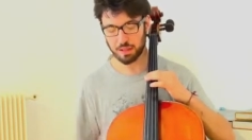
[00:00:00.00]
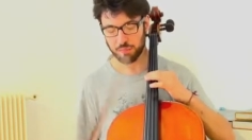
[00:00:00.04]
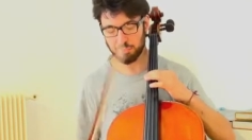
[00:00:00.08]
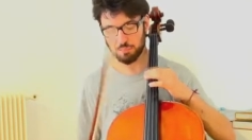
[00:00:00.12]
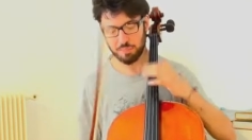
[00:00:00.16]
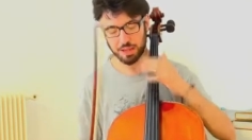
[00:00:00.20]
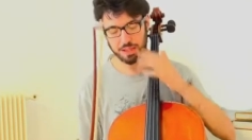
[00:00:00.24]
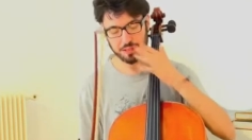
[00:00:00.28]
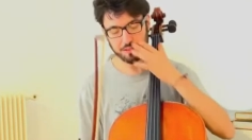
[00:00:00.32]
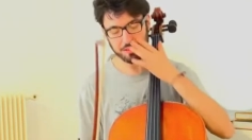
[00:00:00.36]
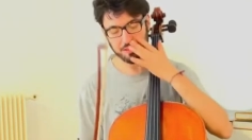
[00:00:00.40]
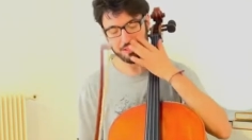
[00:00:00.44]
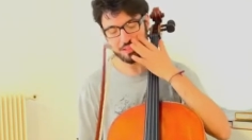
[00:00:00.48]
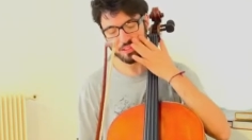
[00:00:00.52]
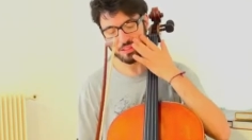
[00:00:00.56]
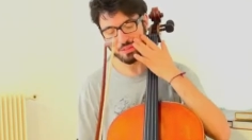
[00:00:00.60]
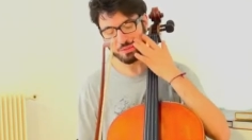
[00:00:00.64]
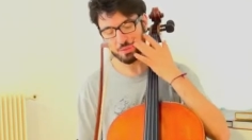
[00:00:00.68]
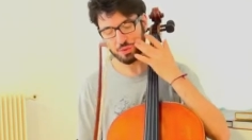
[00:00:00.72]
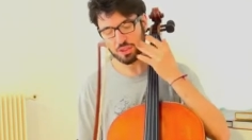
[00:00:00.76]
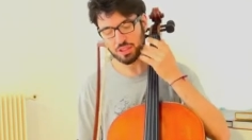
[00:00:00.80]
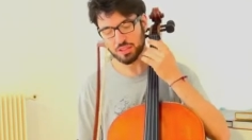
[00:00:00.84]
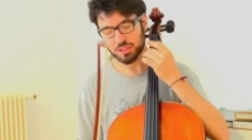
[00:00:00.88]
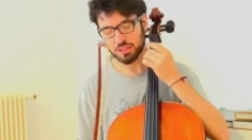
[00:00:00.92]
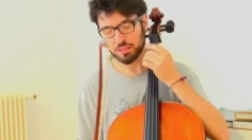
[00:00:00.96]
But
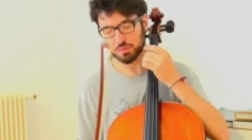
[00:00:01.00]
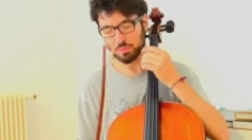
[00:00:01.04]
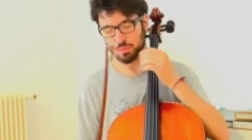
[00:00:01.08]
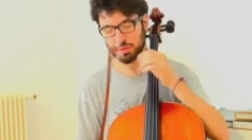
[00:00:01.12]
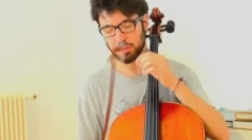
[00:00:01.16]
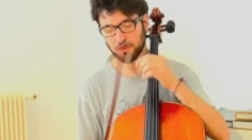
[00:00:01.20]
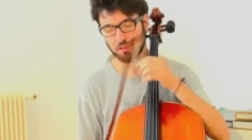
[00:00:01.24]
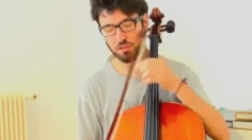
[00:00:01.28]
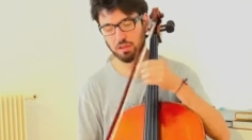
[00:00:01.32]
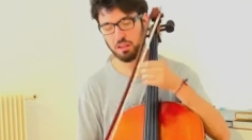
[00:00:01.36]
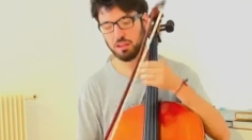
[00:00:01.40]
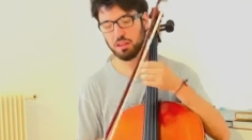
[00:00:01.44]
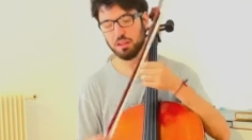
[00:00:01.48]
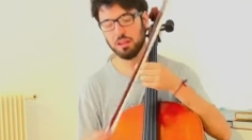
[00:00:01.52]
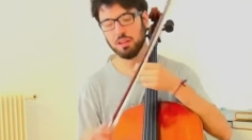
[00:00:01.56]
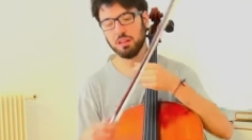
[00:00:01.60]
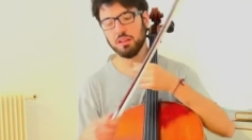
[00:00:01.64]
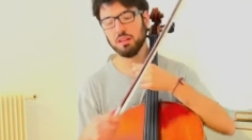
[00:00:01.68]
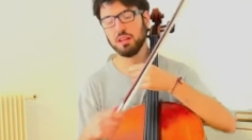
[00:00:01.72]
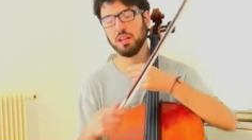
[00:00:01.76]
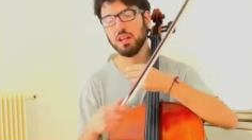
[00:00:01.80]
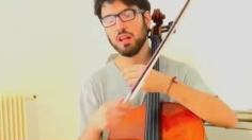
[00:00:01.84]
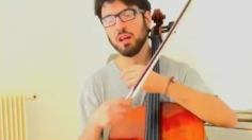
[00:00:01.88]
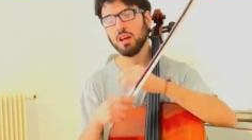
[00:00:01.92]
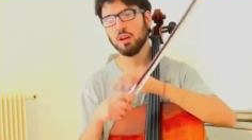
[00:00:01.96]
with the
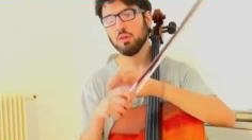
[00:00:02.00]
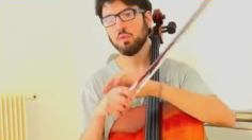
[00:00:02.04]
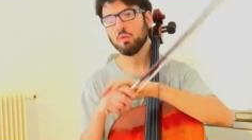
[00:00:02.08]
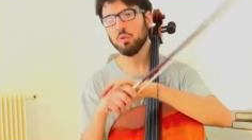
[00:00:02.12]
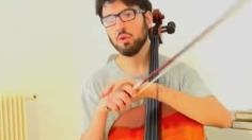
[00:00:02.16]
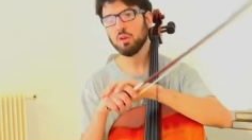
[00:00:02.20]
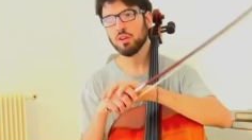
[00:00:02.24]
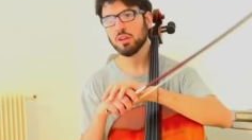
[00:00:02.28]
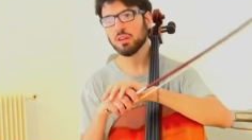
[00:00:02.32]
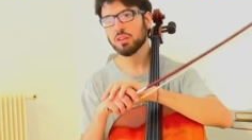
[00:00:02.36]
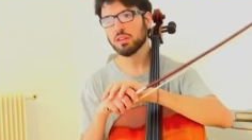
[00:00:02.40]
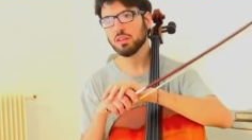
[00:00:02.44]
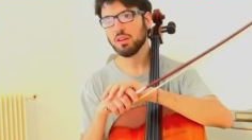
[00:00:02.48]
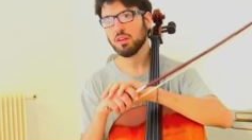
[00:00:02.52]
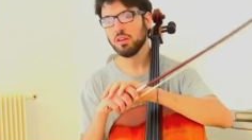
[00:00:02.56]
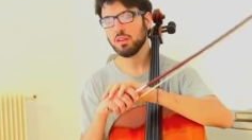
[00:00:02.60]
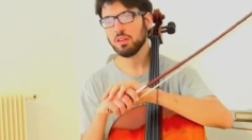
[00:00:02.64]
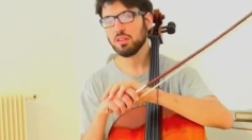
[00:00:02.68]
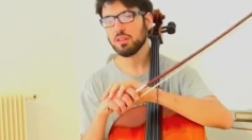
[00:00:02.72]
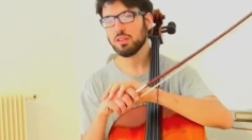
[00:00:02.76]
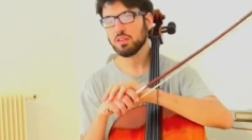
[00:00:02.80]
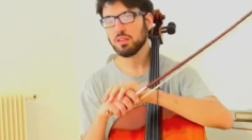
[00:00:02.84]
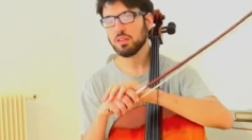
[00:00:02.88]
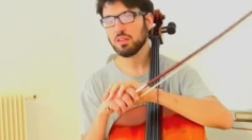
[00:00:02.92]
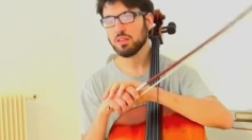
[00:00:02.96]
special work
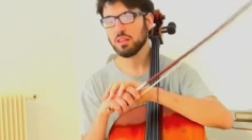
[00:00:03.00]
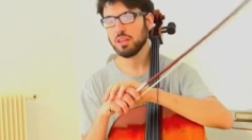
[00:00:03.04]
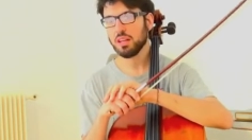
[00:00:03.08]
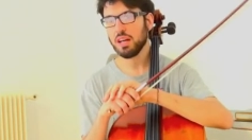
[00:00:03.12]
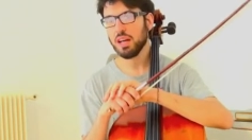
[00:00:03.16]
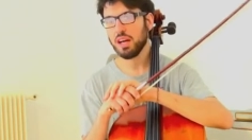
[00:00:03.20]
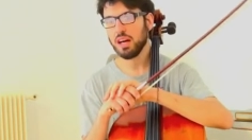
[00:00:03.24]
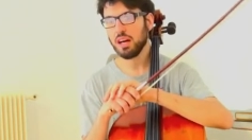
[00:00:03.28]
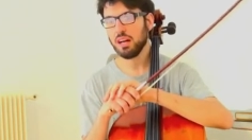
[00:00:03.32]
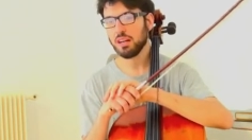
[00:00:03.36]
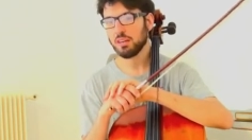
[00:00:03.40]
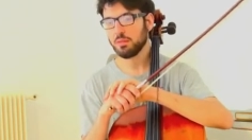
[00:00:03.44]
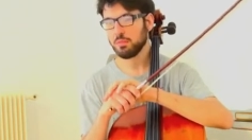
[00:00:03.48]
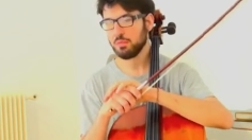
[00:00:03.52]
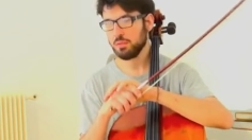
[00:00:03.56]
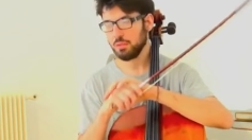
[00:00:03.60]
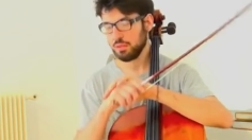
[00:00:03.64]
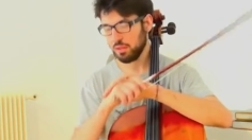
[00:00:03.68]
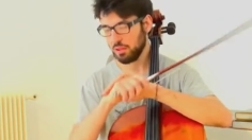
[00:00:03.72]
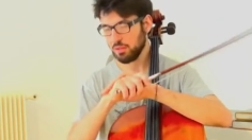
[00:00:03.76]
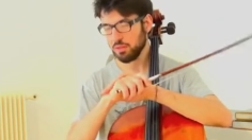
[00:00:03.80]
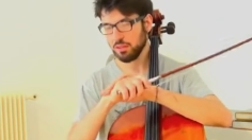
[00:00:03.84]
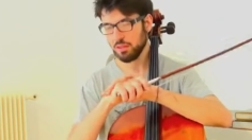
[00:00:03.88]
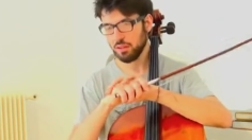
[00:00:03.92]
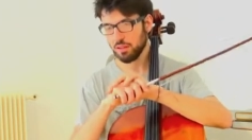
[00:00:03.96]
on
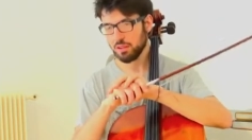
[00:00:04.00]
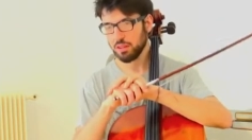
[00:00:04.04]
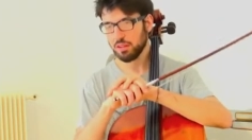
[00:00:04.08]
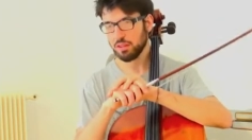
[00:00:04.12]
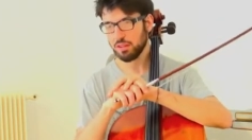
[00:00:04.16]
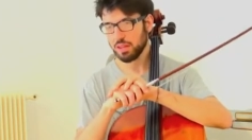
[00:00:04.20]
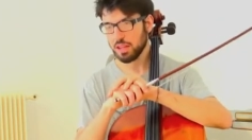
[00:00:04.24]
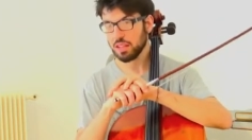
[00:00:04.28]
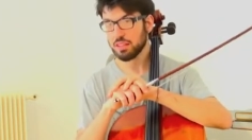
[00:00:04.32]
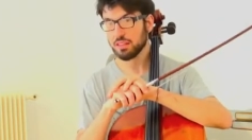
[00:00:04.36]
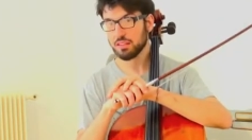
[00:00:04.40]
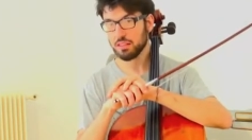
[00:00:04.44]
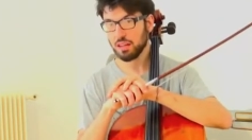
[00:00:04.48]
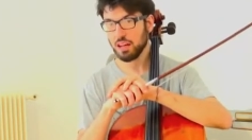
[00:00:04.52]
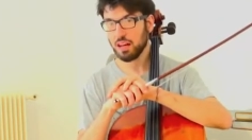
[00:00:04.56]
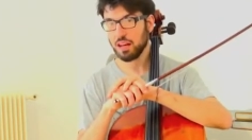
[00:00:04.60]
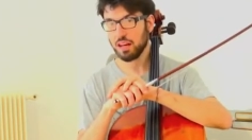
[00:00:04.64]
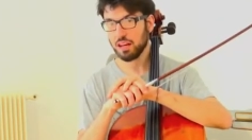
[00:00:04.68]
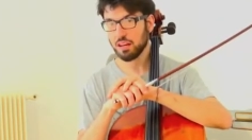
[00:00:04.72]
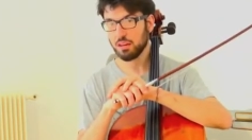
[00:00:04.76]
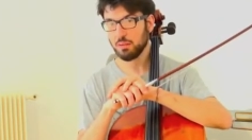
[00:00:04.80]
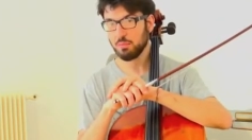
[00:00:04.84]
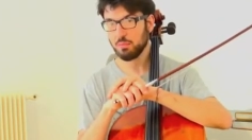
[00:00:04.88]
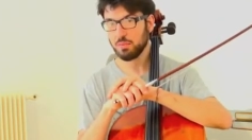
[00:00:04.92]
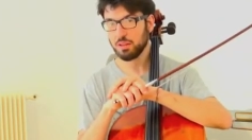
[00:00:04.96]
your right
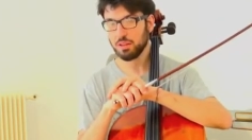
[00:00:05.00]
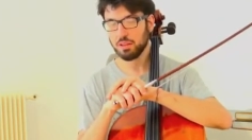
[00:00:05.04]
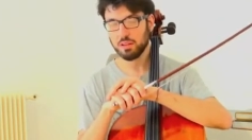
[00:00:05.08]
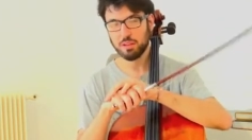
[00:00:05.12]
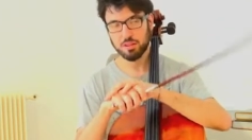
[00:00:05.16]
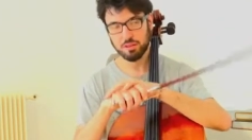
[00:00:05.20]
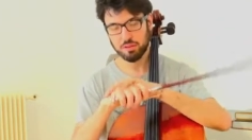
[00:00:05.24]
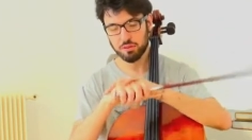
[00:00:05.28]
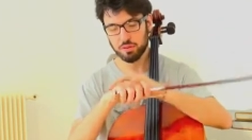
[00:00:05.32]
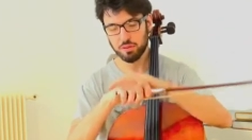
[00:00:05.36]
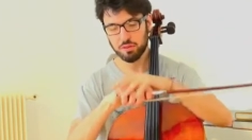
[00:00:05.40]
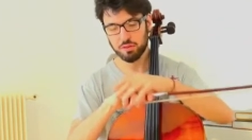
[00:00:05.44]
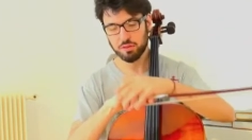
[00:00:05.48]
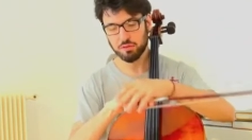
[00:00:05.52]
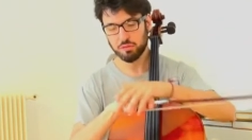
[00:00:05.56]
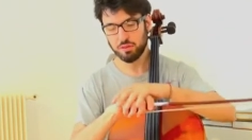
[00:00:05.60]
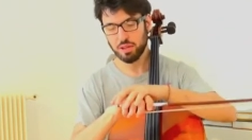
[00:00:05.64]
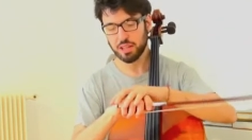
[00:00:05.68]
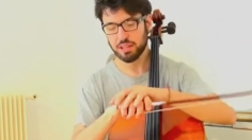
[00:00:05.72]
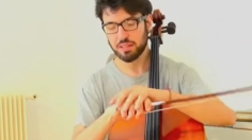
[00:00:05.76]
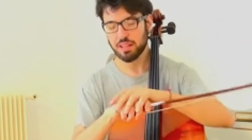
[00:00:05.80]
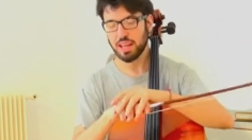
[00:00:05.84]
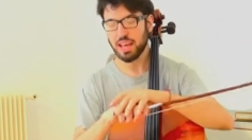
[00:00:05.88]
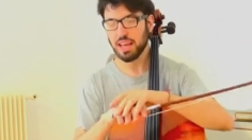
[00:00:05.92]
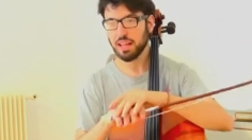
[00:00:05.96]
arm, or your
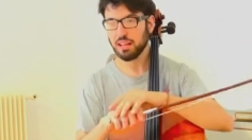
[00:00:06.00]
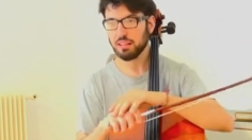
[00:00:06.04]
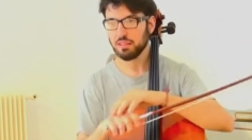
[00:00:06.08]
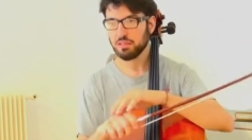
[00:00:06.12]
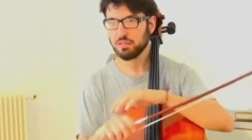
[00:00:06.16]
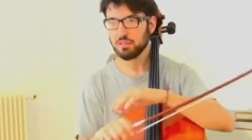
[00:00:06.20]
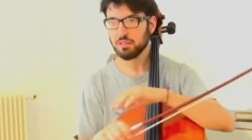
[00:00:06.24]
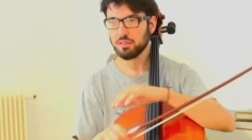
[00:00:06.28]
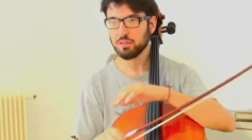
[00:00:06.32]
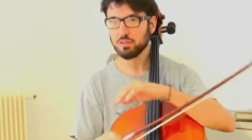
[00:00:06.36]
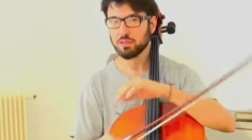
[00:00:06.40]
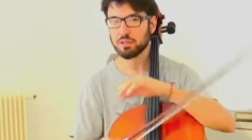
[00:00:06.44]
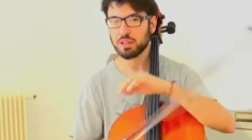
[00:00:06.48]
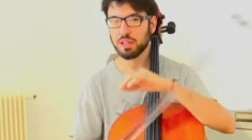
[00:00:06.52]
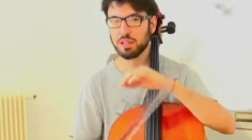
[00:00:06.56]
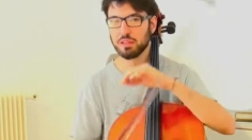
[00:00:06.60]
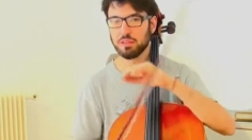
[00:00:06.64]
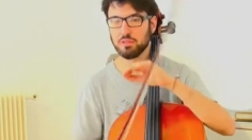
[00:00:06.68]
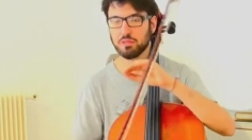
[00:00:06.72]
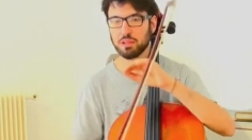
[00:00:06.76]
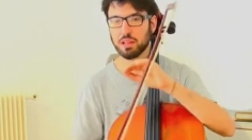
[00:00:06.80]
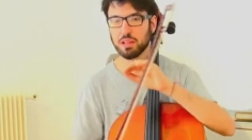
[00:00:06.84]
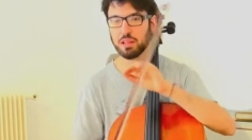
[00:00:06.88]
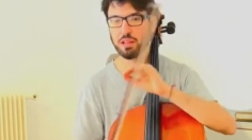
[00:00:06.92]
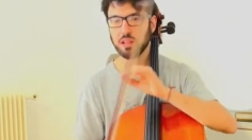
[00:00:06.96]
right hand, you can
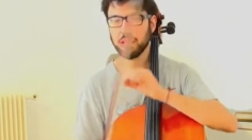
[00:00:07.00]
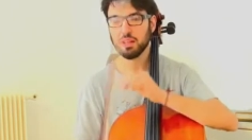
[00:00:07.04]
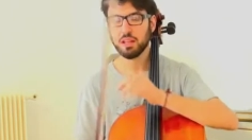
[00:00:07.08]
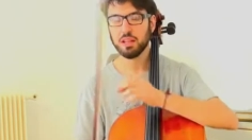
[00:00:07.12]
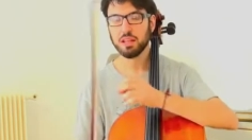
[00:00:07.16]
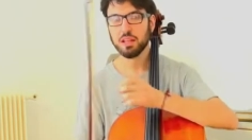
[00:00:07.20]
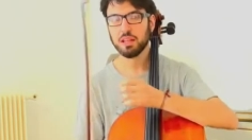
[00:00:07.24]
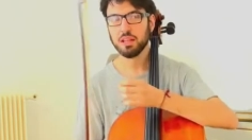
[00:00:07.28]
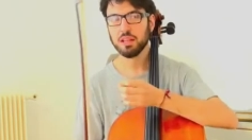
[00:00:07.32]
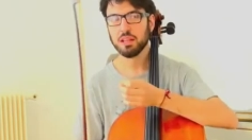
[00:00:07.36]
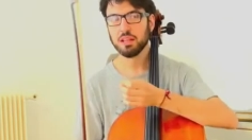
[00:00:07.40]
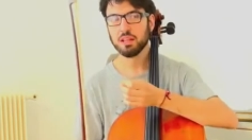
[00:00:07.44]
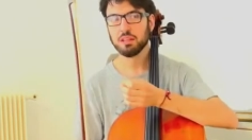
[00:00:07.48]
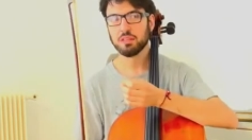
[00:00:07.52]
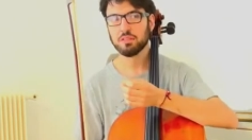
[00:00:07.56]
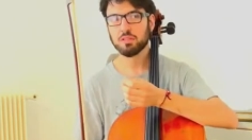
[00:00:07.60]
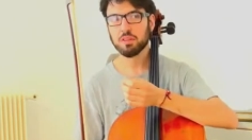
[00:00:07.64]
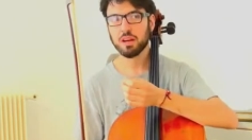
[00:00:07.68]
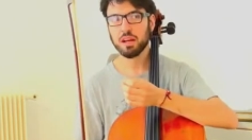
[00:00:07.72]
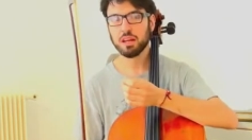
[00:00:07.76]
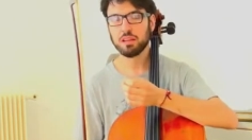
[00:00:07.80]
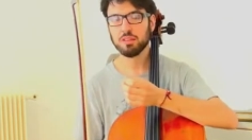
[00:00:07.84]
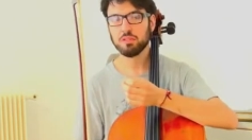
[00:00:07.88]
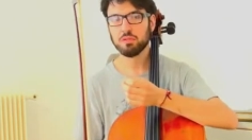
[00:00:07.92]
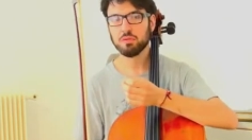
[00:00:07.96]
really
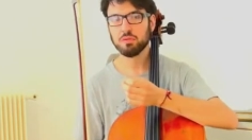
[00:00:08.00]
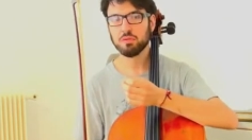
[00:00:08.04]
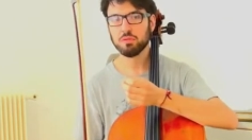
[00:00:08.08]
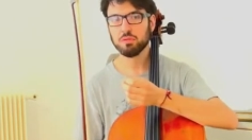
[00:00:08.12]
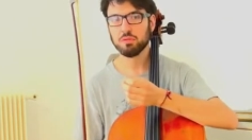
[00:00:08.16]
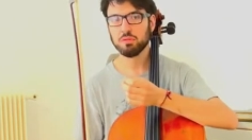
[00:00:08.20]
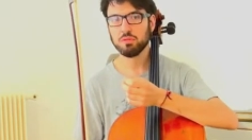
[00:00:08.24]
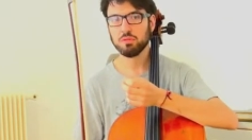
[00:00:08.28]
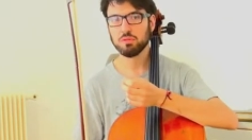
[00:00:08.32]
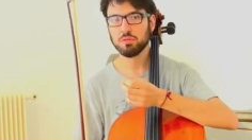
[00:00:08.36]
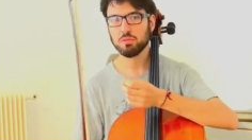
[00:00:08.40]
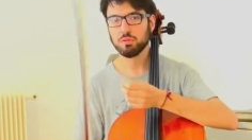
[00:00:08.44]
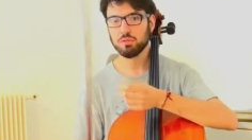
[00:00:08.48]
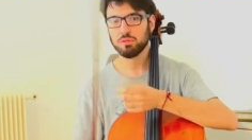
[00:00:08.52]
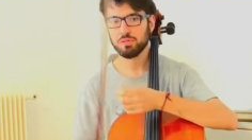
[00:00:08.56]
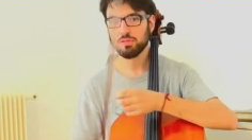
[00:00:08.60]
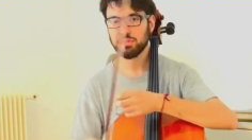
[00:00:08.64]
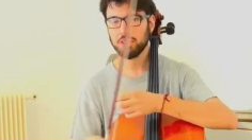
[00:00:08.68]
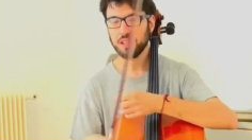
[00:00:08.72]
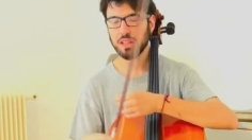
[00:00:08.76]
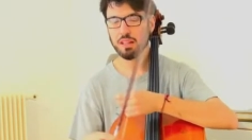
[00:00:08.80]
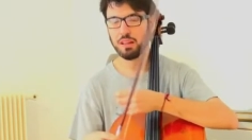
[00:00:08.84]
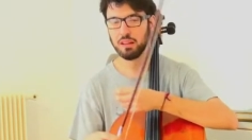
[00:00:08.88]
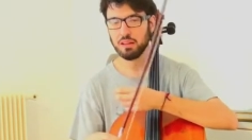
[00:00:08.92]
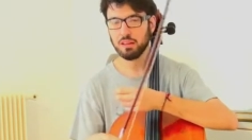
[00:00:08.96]
try to
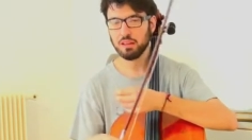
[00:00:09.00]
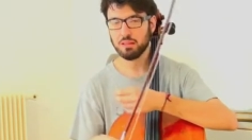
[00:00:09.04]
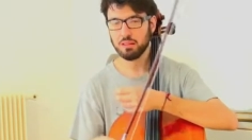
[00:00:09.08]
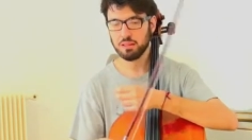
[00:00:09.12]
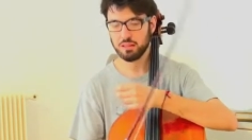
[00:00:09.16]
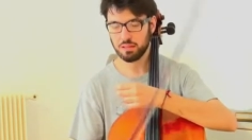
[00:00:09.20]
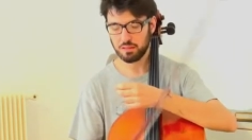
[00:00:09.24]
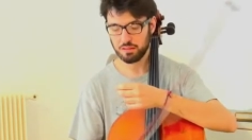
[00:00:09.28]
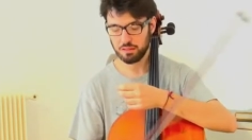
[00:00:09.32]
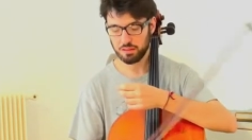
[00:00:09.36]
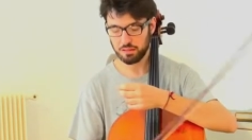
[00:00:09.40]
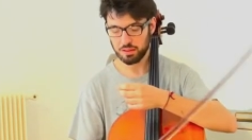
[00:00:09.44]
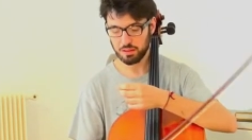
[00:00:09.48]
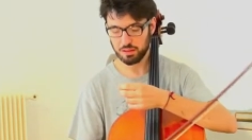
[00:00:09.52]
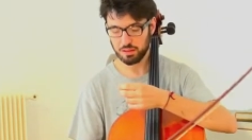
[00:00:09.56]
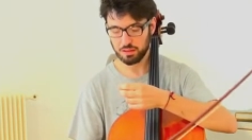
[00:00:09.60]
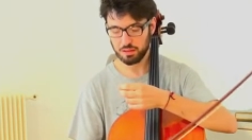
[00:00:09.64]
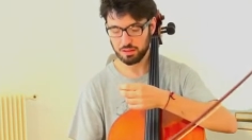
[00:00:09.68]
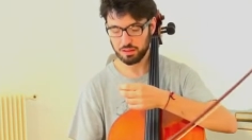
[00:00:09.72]
feel this,